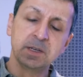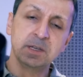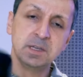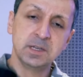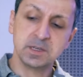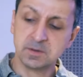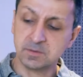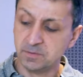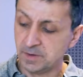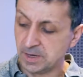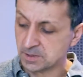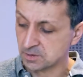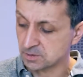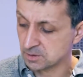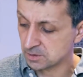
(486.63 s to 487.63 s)
He needs some
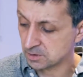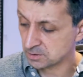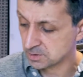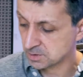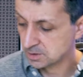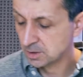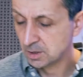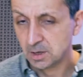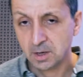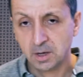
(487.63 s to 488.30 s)
fashion shots.